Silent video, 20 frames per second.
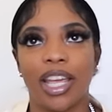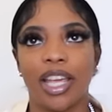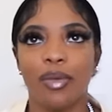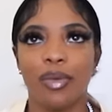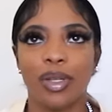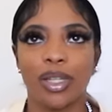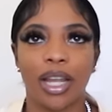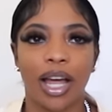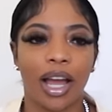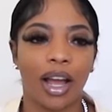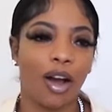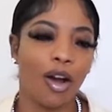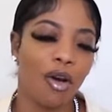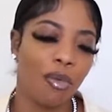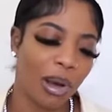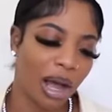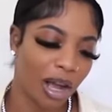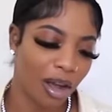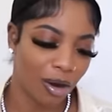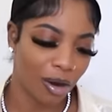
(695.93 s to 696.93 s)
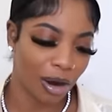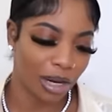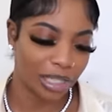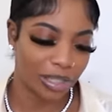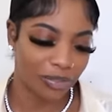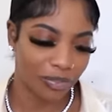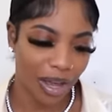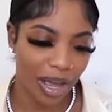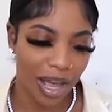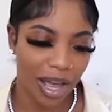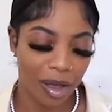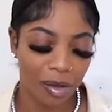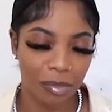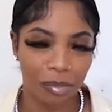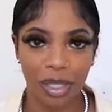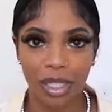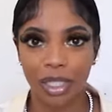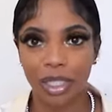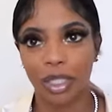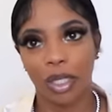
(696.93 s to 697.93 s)
He was like, oh, my car is fine,
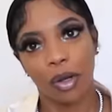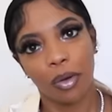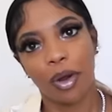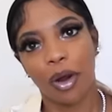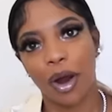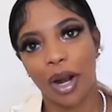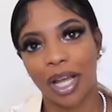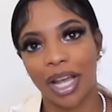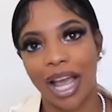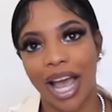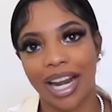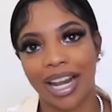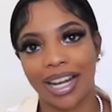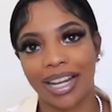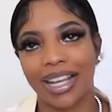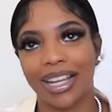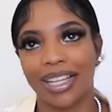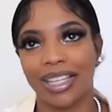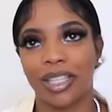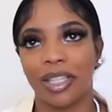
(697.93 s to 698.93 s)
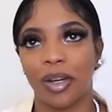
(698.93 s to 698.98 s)
but it's your car that got a dent.